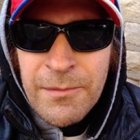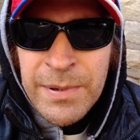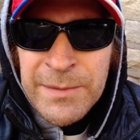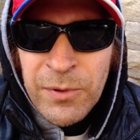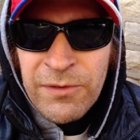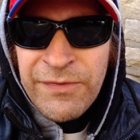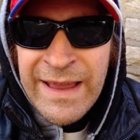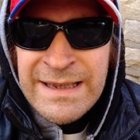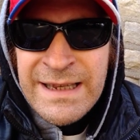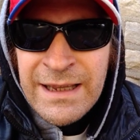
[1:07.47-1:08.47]
People
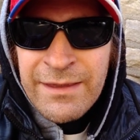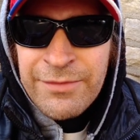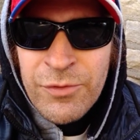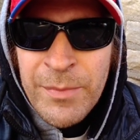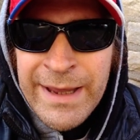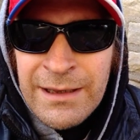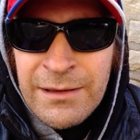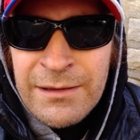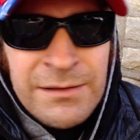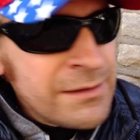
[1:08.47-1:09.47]
phasing through
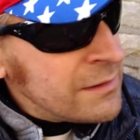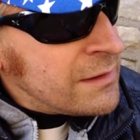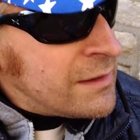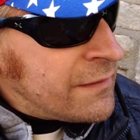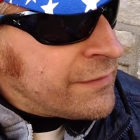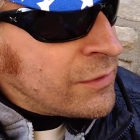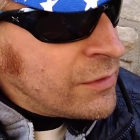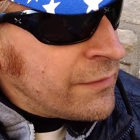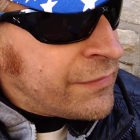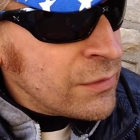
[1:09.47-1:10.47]
metal.
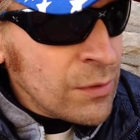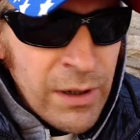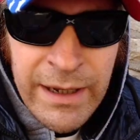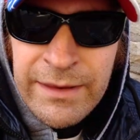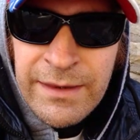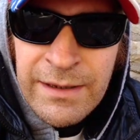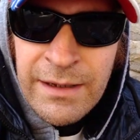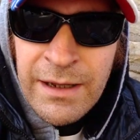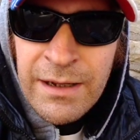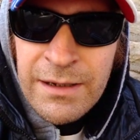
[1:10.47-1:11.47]
If you look at
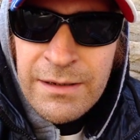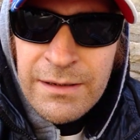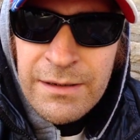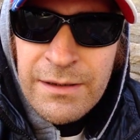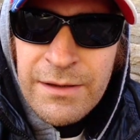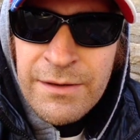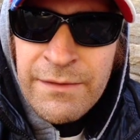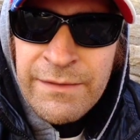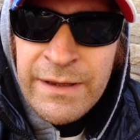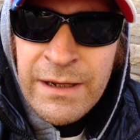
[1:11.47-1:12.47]
the
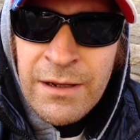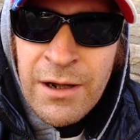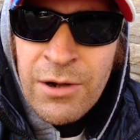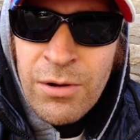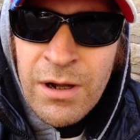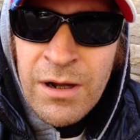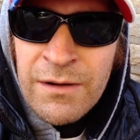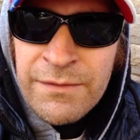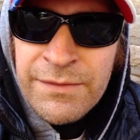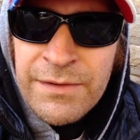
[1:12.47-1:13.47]
video of
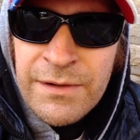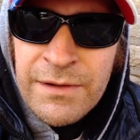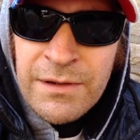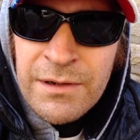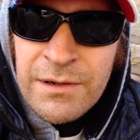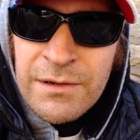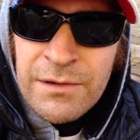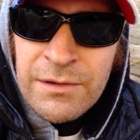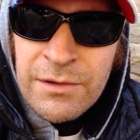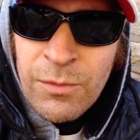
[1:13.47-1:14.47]

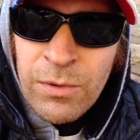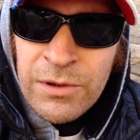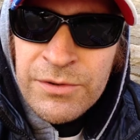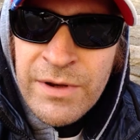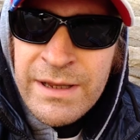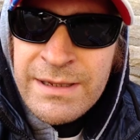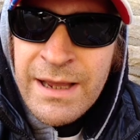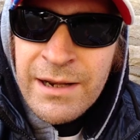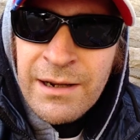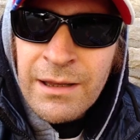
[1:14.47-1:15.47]
the World Trade
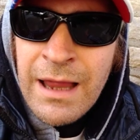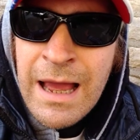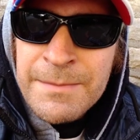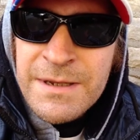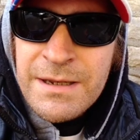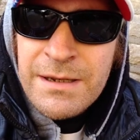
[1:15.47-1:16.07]
Center collapse,